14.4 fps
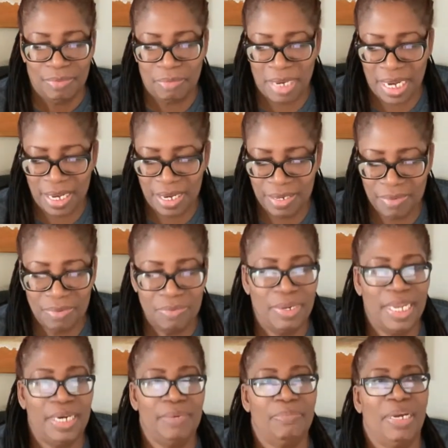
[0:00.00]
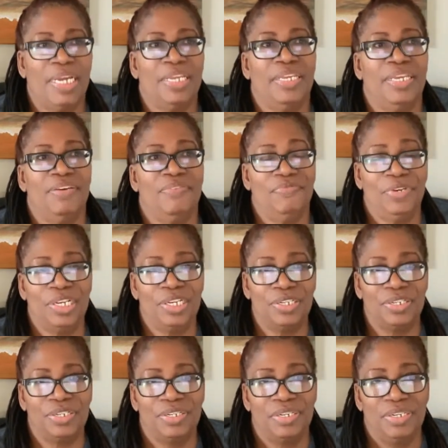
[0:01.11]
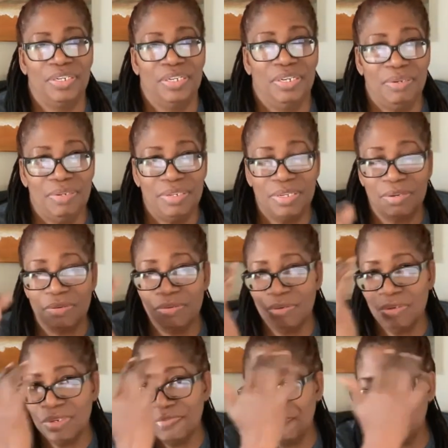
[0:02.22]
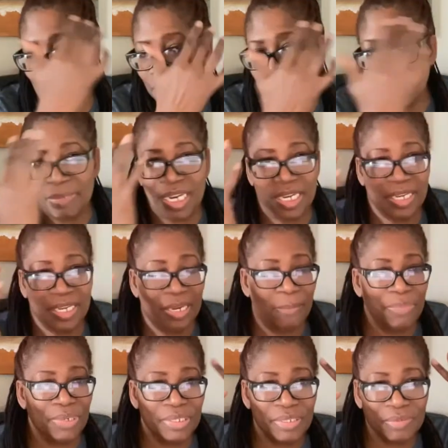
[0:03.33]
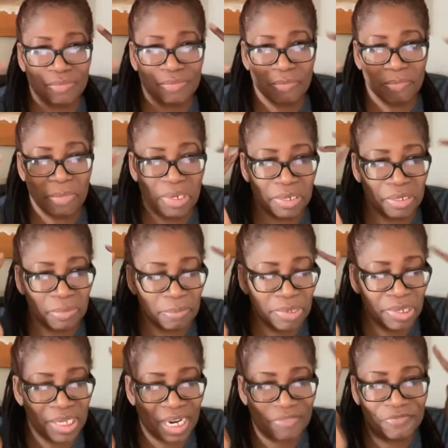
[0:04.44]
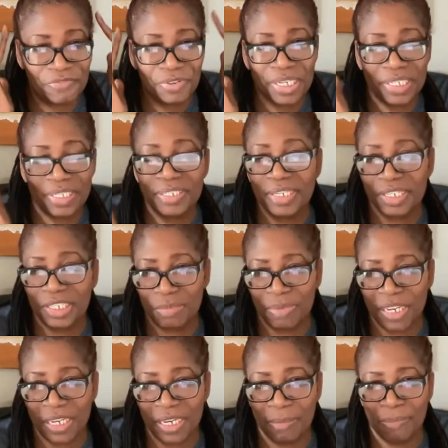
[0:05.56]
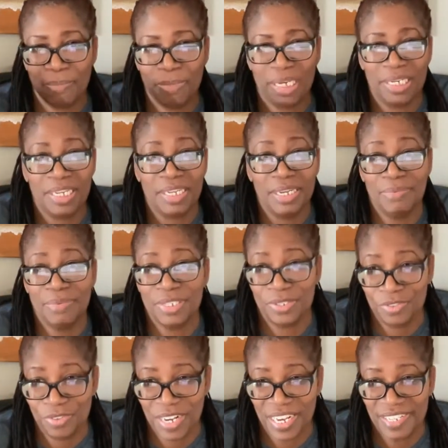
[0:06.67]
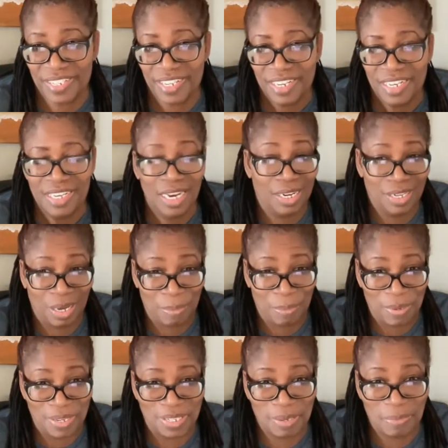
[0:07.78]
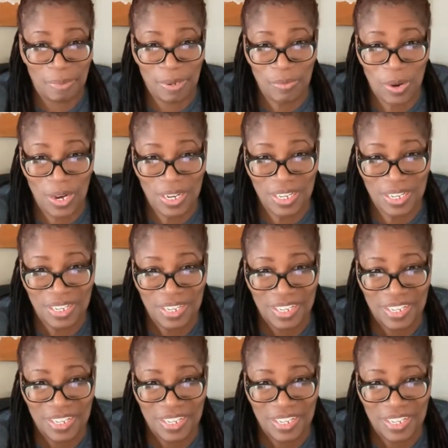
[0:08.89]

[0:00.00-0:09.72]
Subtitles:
Man, when my hair finished, the whole front of my hair burn, afraid to touch my hair, but the hair was straight. I could have put it up in one.